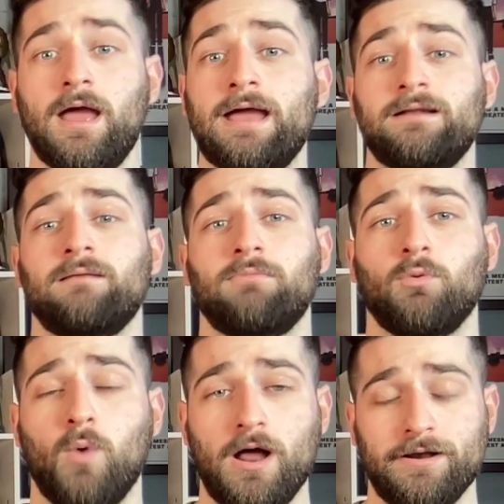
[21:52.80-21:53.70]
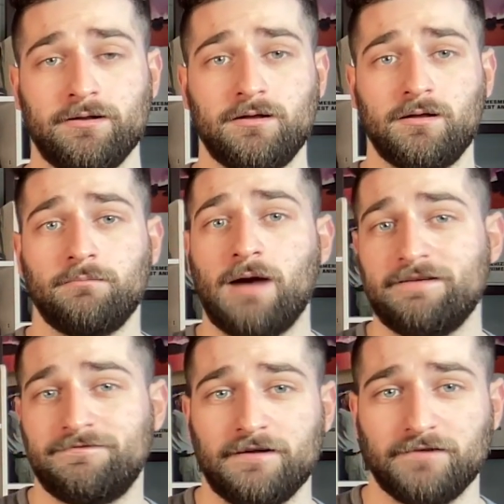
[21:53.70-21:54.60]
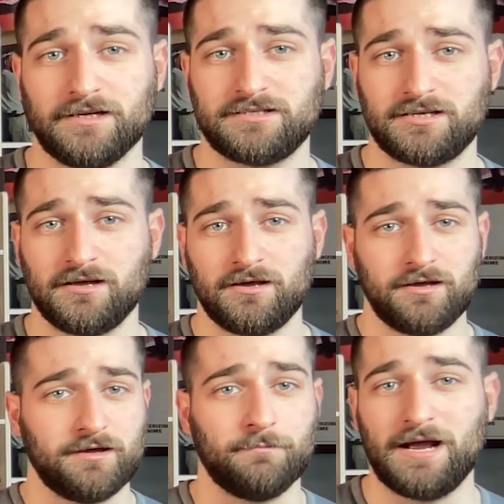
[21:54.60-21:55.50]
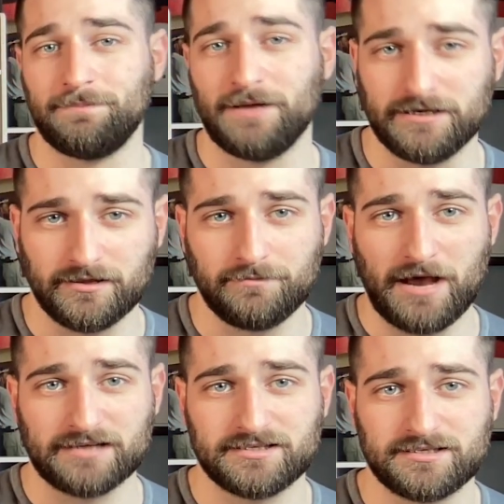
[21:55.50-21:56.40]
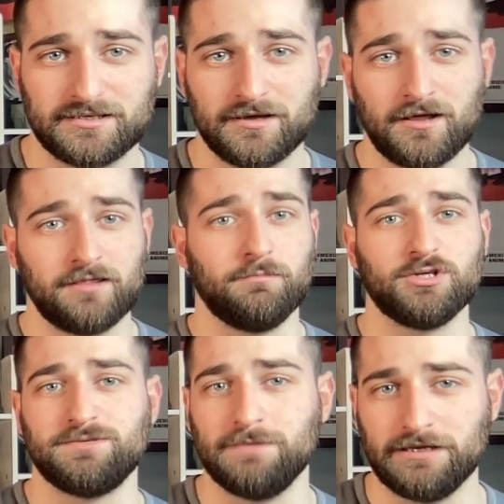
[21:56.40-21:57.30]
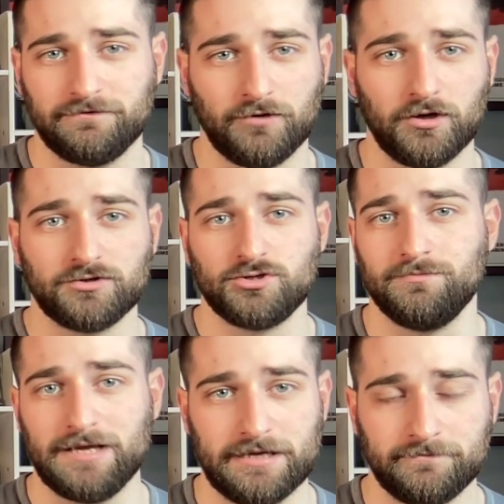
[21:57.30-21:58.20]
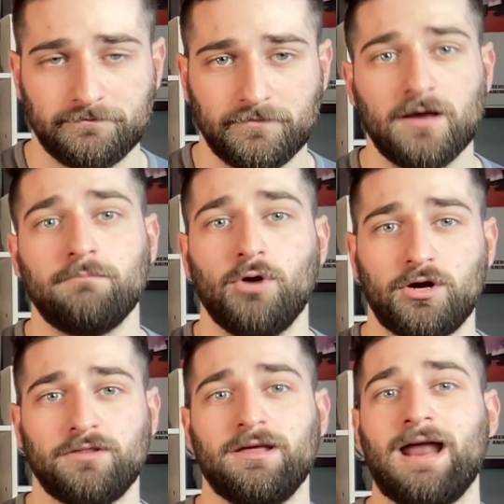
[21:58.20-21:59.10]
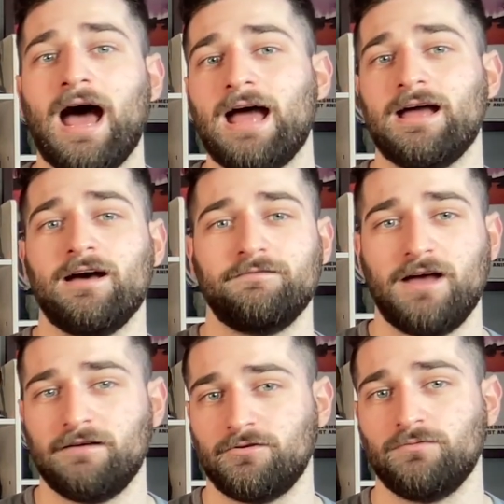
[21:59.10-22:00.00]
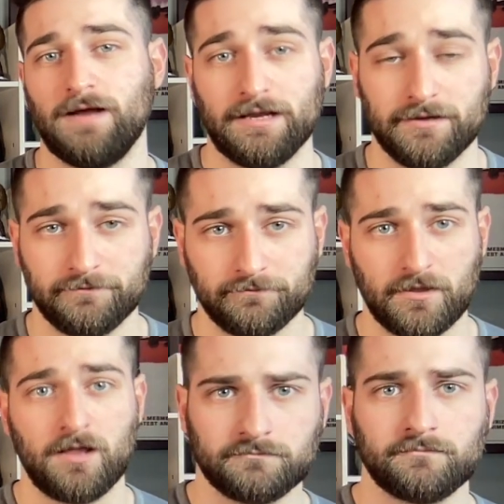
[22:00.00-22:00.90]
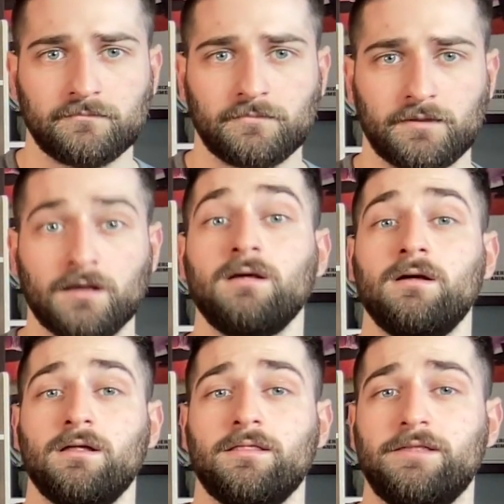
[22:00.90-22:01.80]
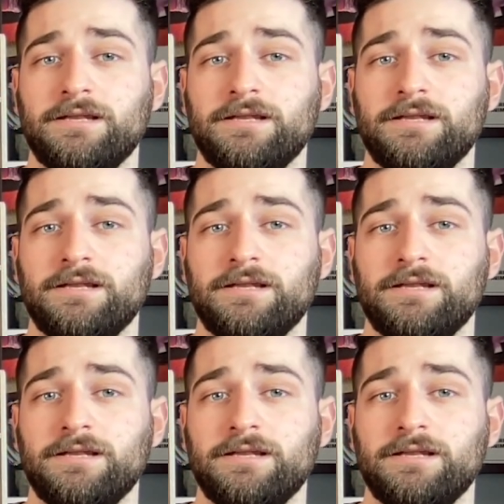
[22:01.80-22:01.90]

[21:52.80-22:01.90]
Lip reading: And number one, my favorite, in my opinion, the best, the most meaningful to me, book that I have ever read, The